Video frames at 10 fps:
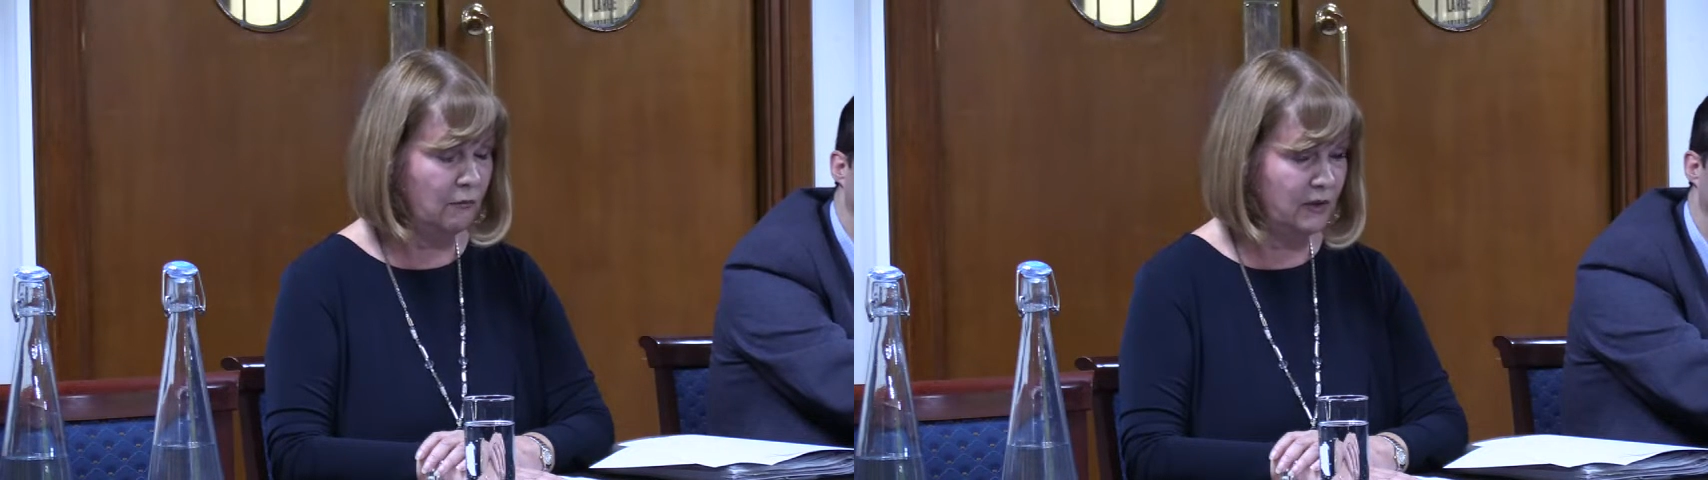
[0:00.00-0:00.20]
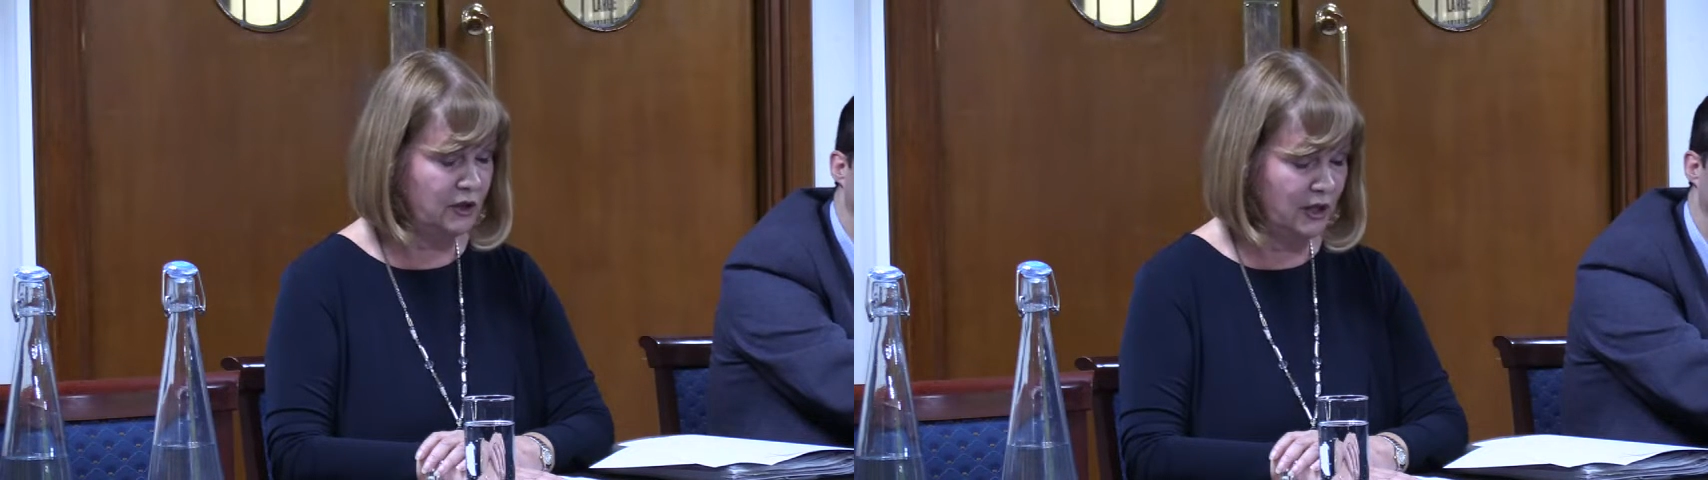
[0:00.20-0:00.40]

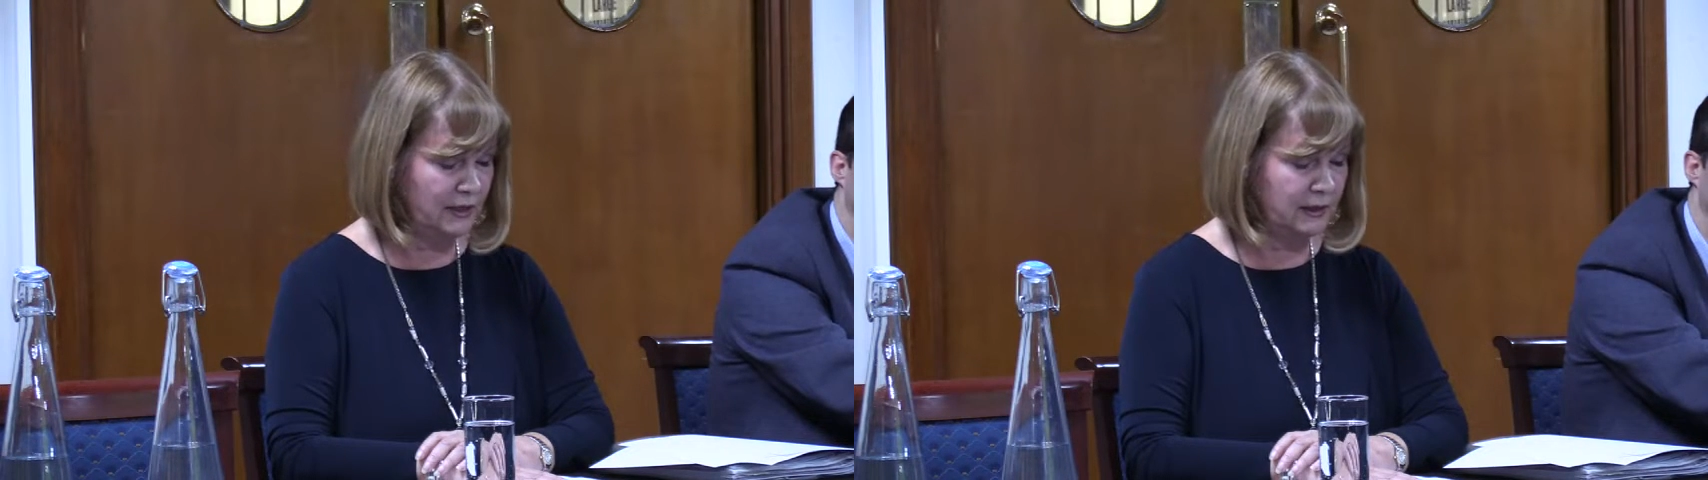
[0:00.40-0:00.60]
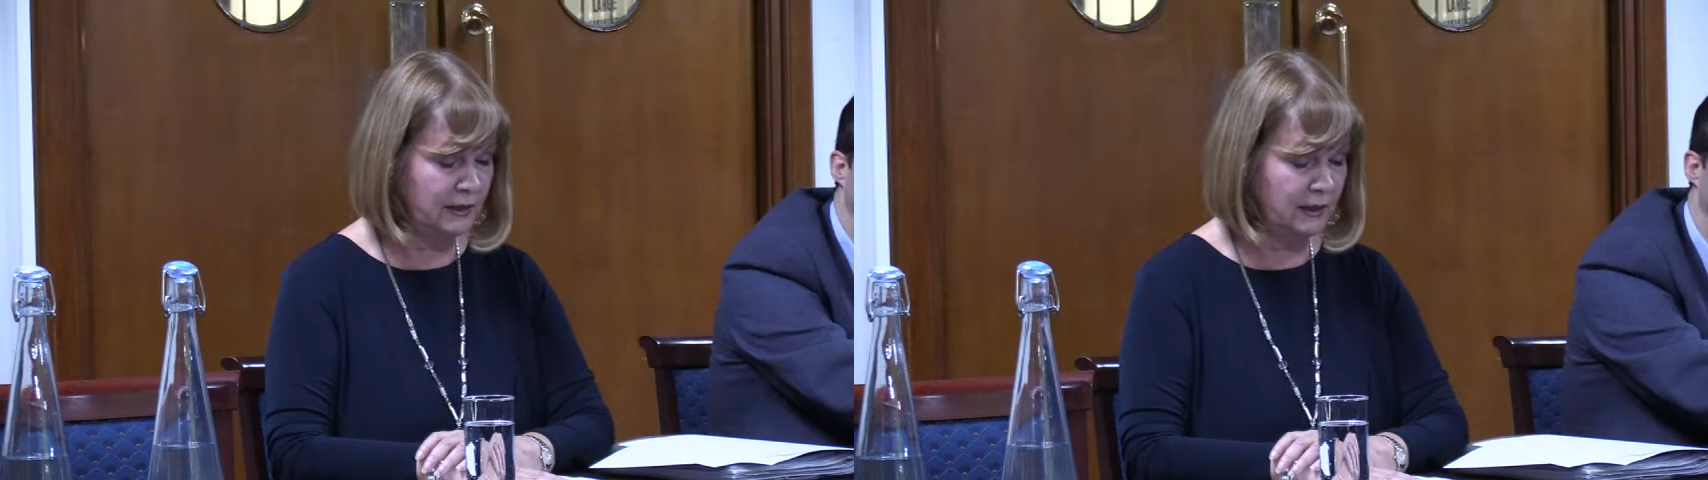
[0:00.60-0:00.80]

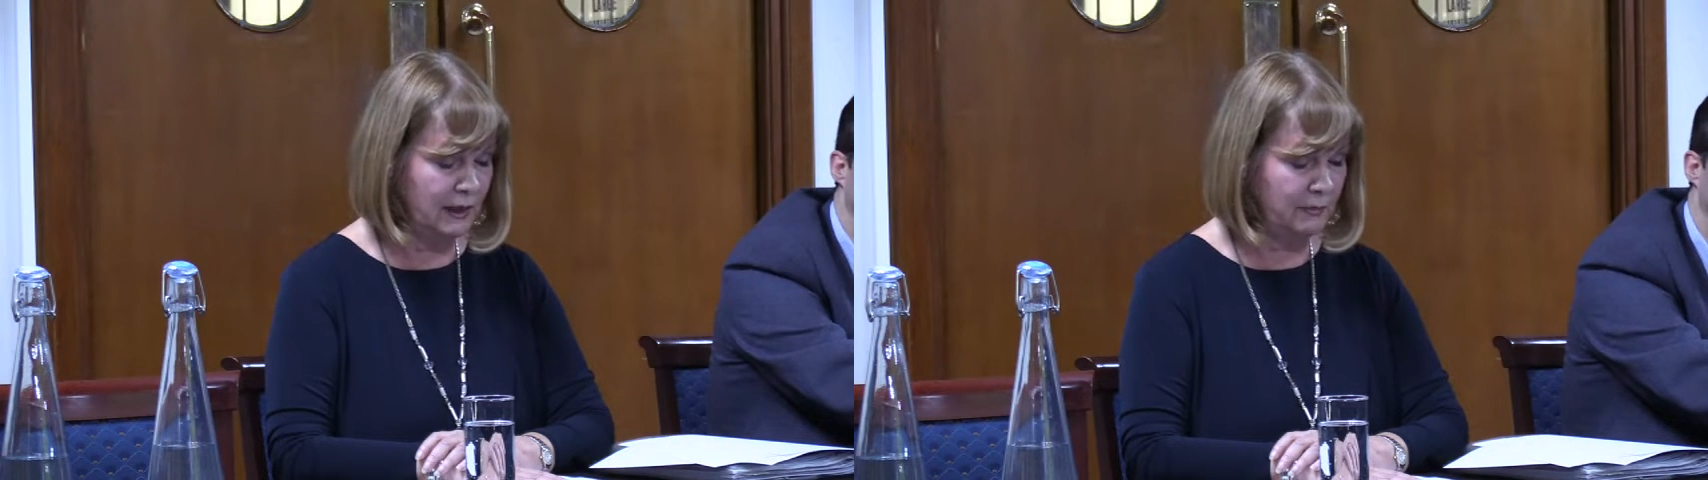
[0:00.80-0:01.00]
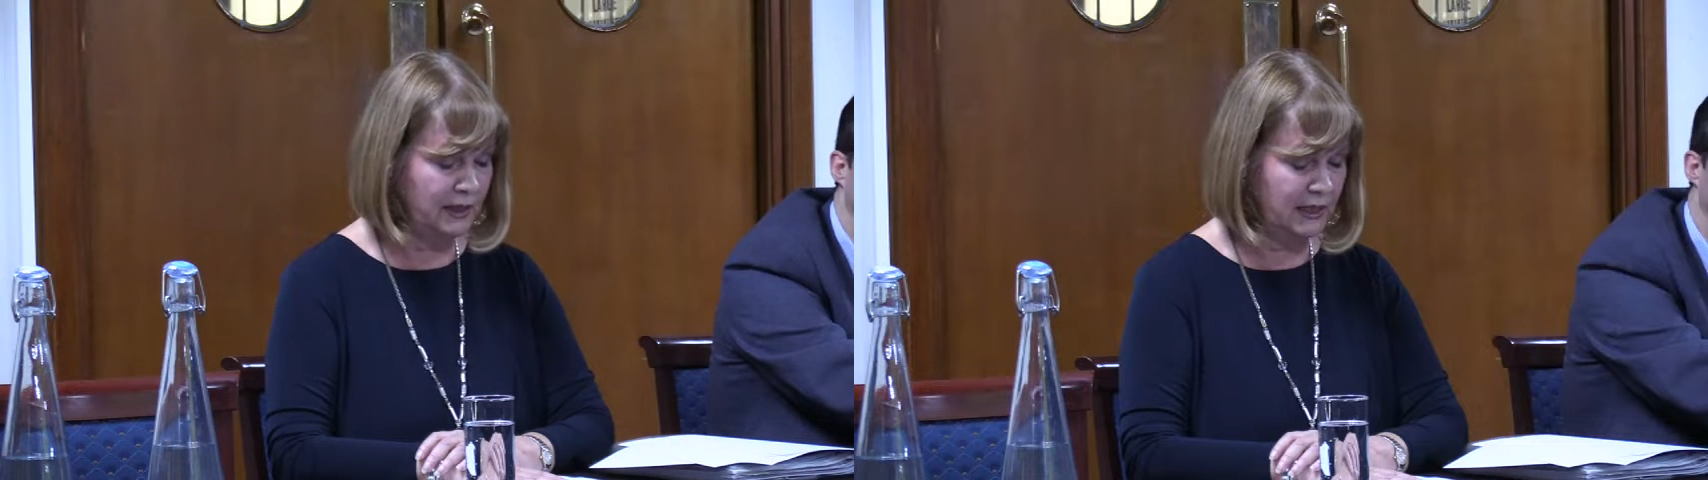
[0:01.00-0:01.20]
rejected an
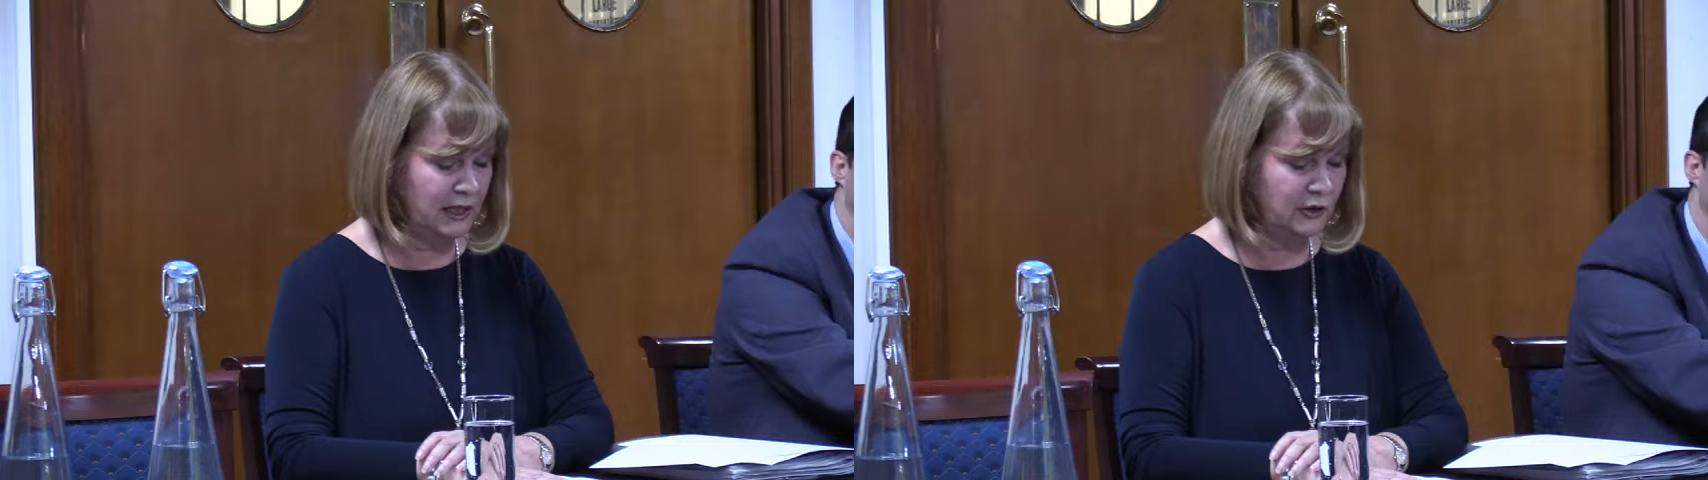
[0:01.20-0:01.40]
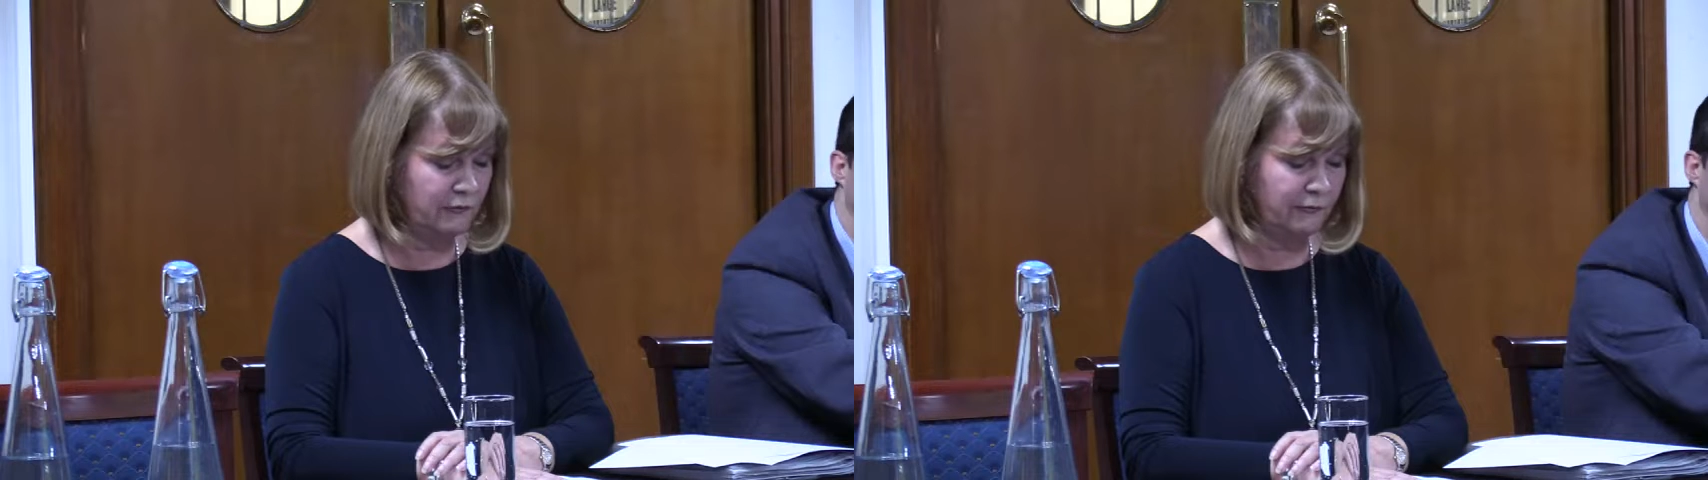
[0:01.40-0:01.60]

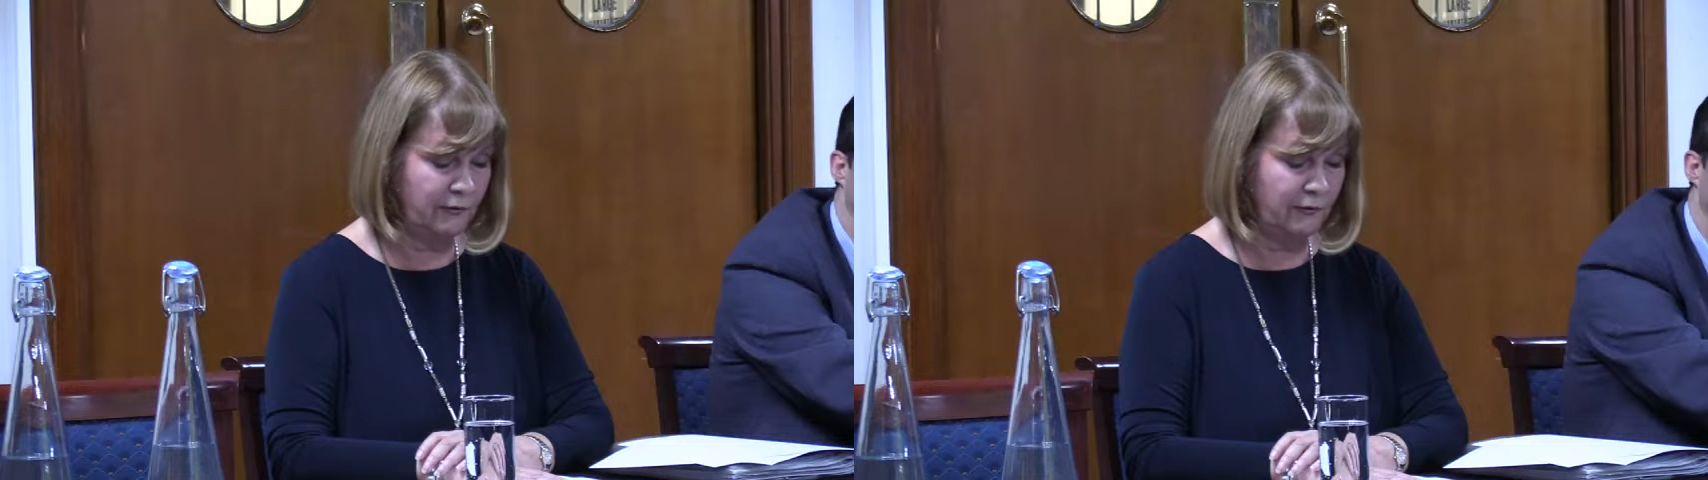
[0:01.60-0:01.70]
application